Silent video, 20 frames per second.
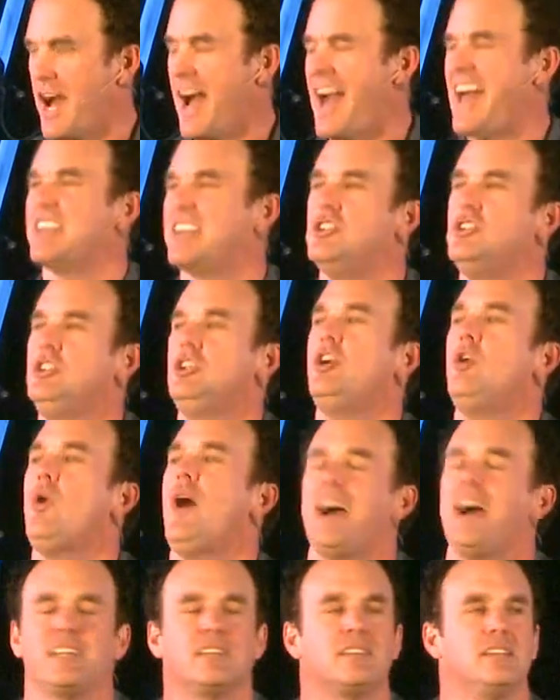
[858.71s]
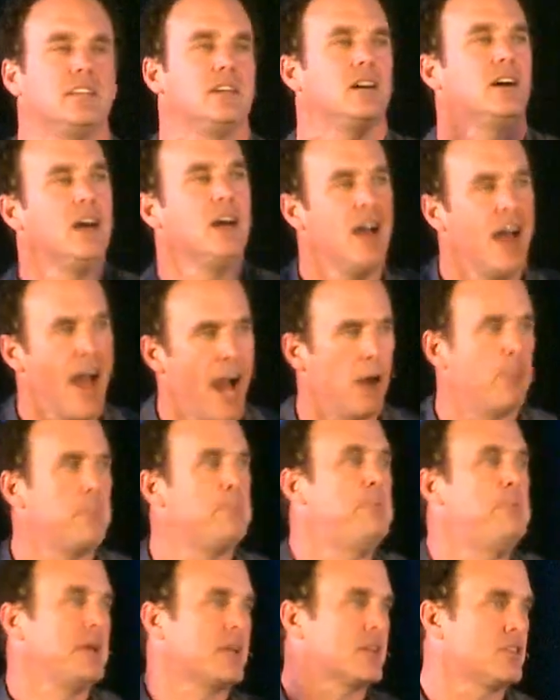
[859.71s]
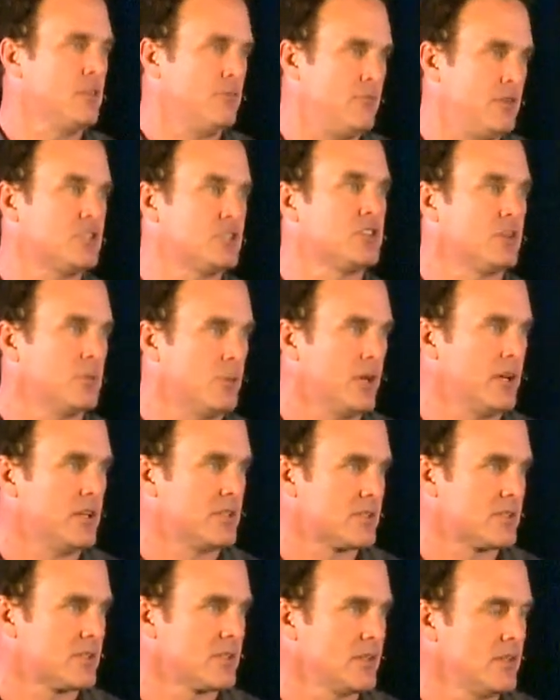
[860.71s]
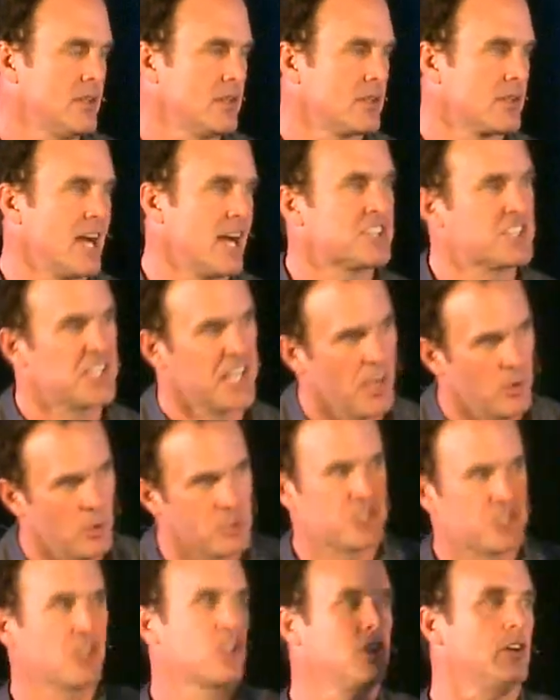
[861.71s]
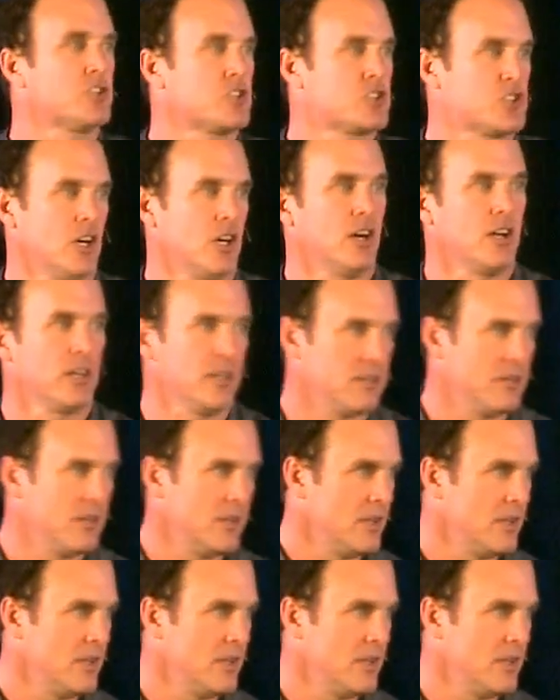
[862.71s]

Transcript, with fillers: I had no idea how big the vision was. God said, I want you to go to Charlotte.